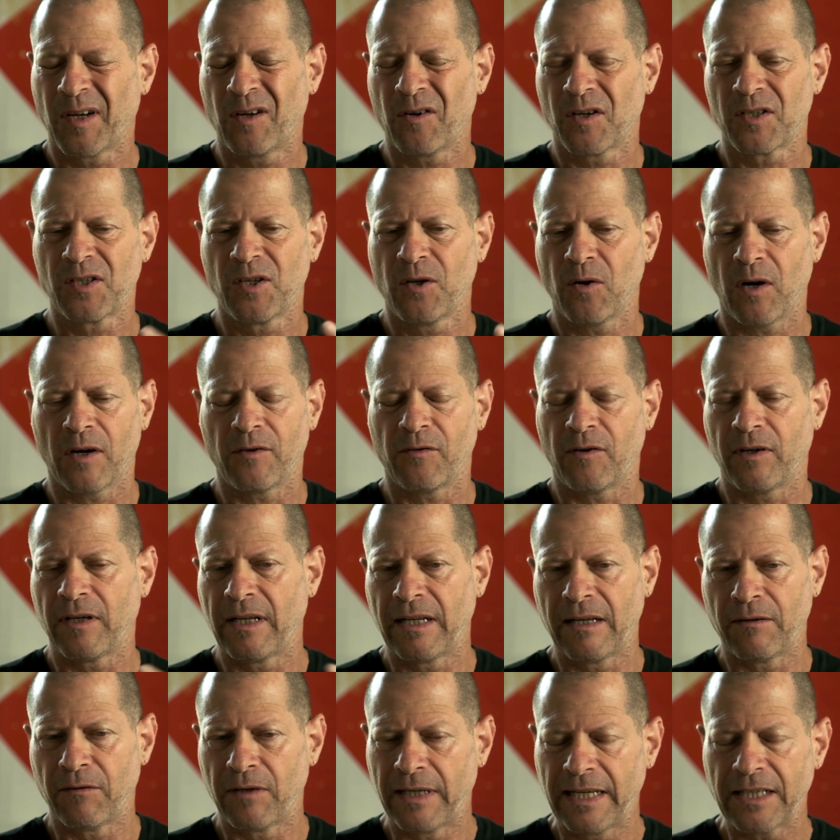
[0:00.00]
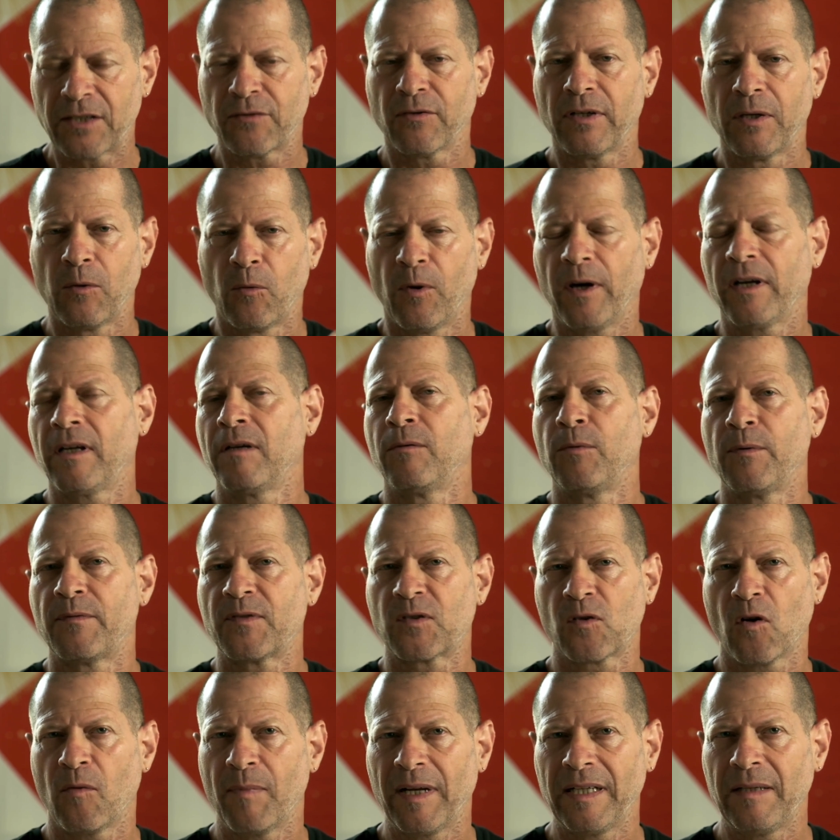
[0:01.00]
Because you are literally working
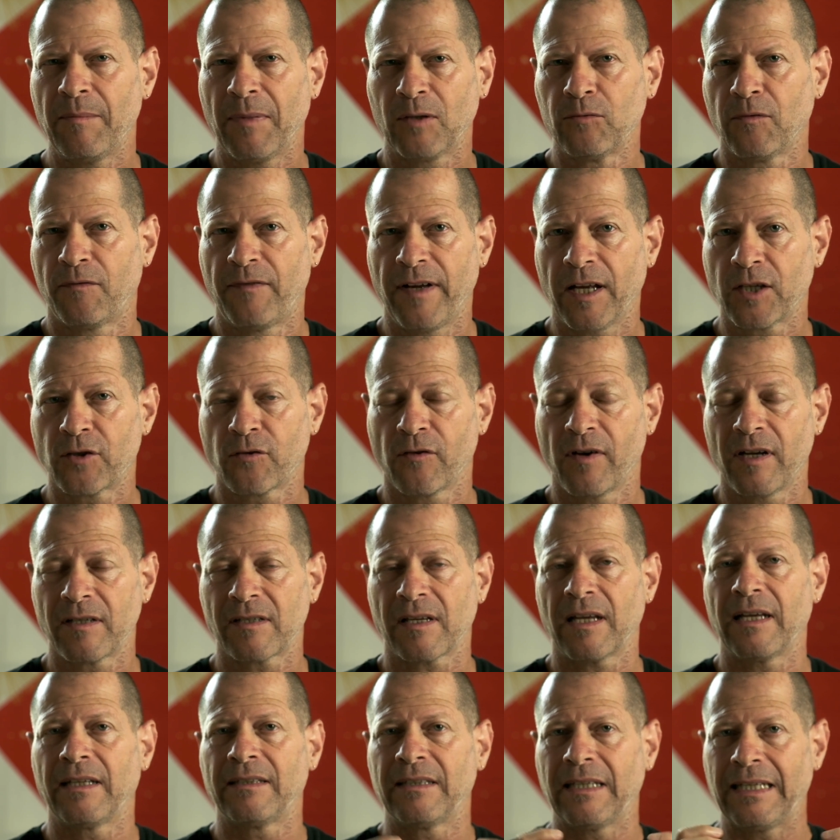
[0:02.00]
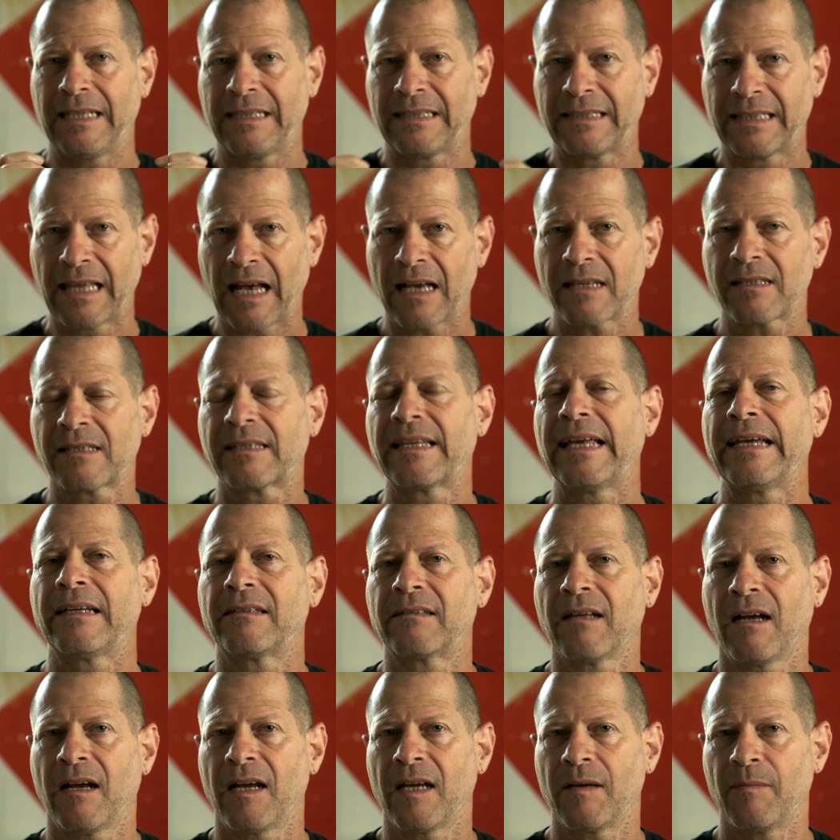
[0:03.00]
with so many manufacturers and it does
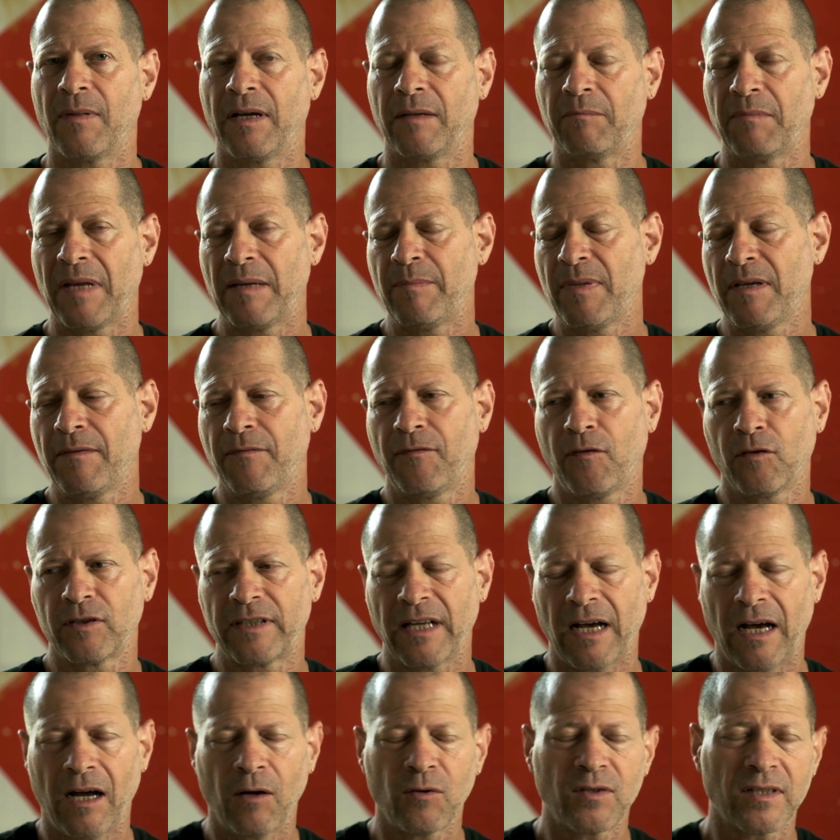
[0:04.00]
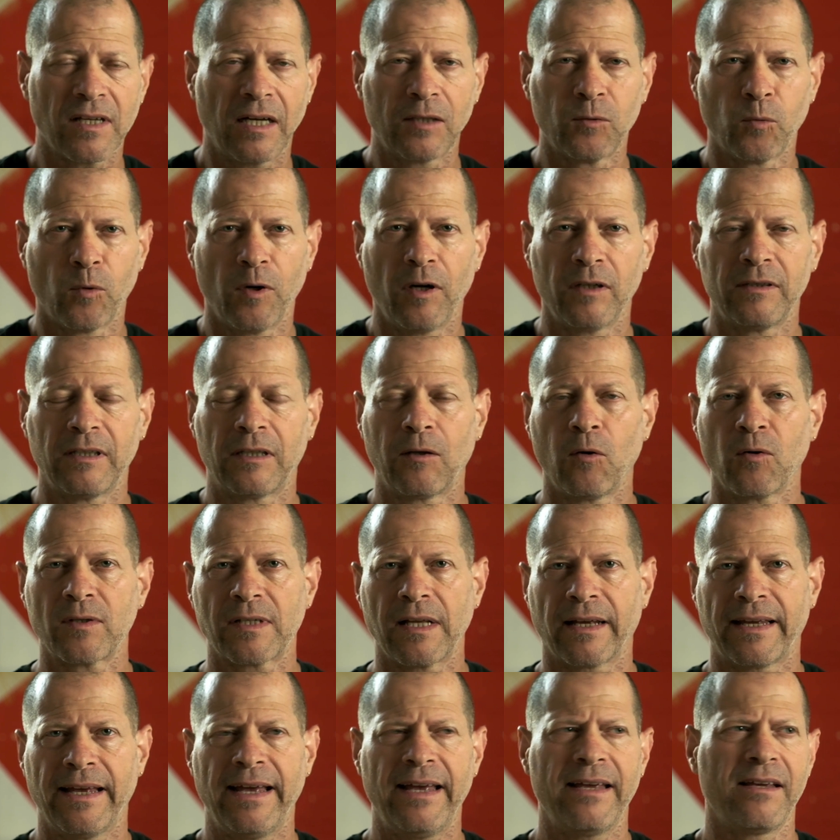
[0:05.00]
take time. And maybe for the outside world, it
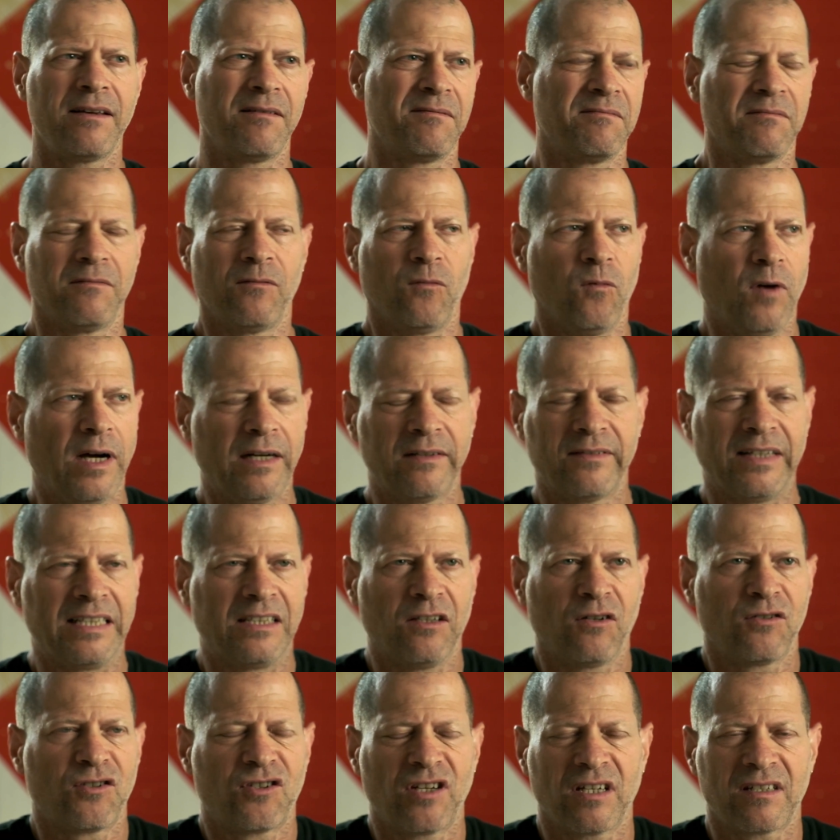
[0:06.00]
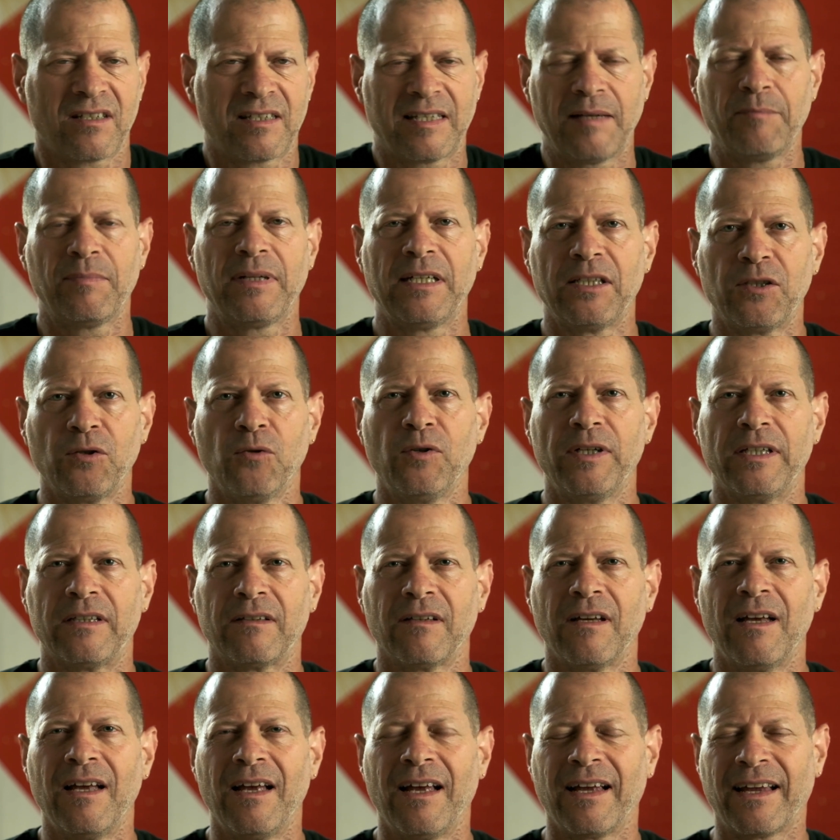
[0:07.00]
looks like, hey, why they don't just simply do
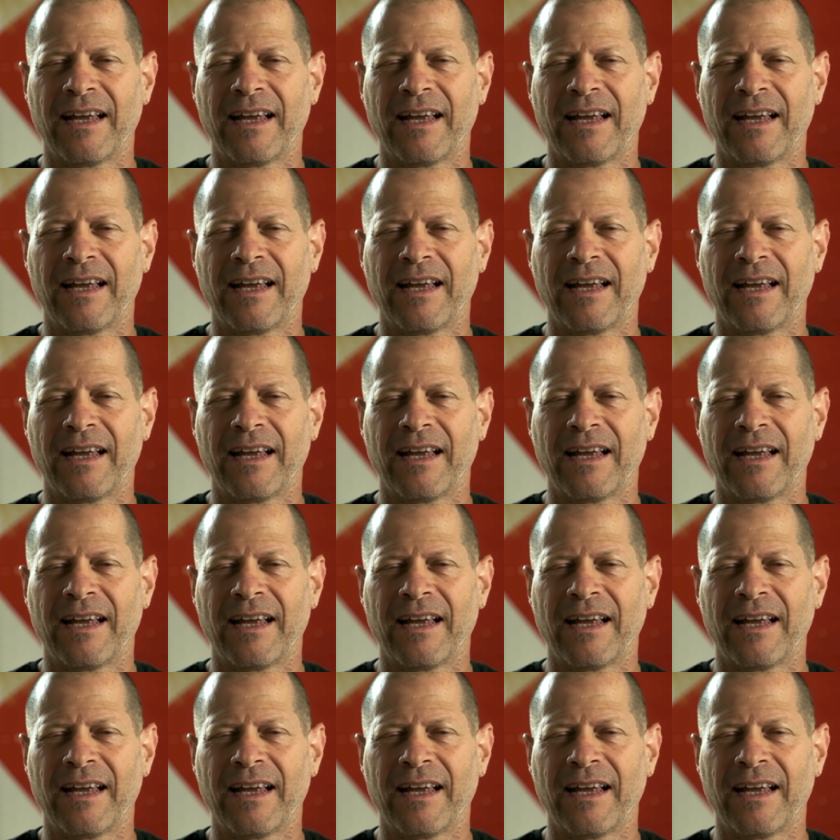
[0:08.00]
it?